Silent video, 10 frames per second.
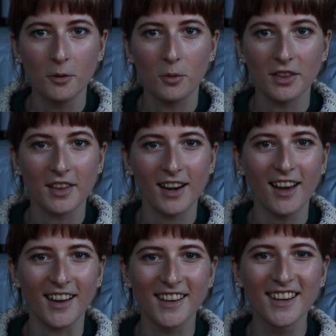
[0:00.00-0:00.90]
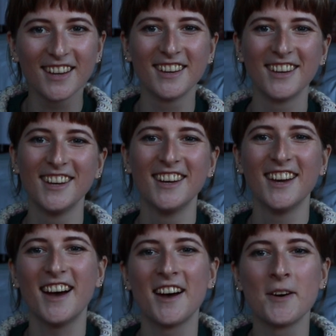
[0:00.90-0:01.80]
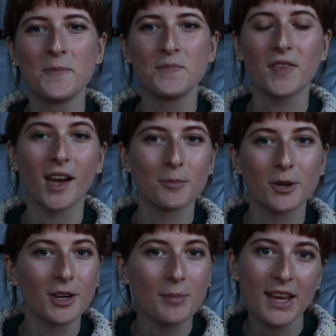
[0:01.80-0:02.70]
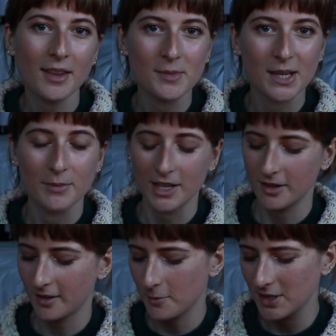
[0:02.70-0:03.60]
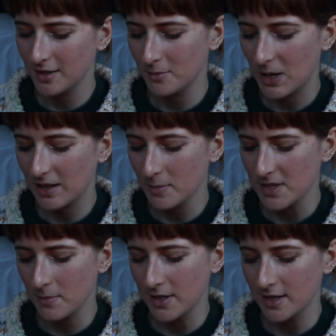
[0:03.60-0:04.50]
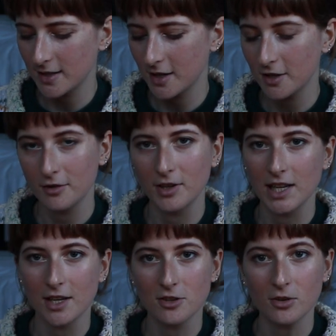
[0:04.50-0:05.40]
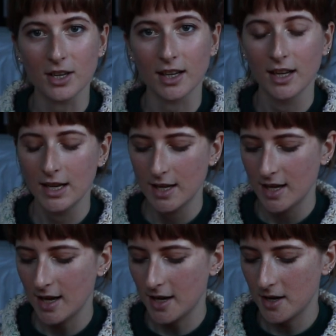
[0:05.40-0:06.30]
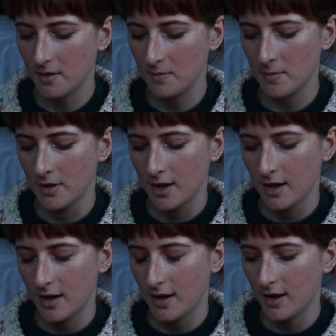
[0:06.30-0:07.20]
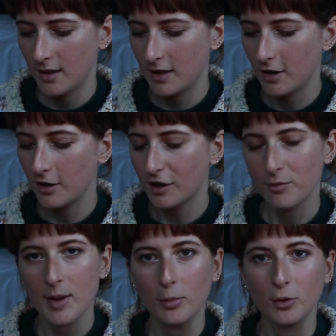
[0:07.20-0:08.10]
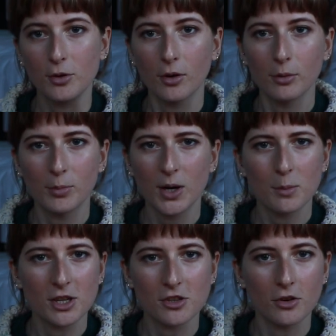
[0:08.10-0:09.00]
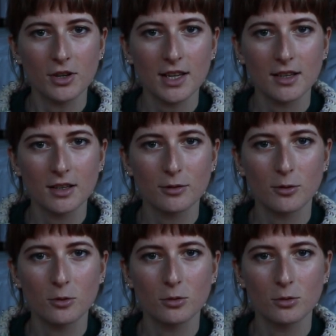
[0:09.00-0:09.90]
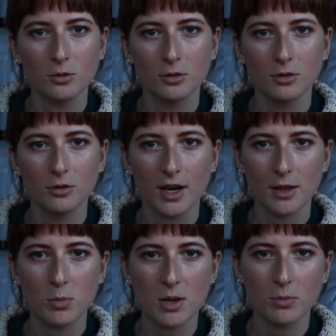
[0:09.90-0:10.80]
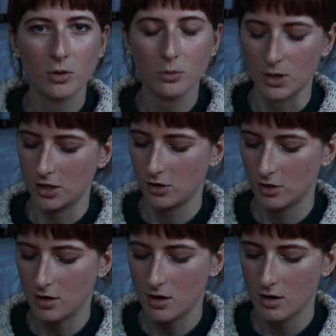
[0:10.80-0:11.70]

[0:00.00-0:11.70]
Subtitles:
what they like, I'm not going to make them something, because I want to make them something that they're going to really enjoy. There are a lot of people who pretty much only knit for other people, which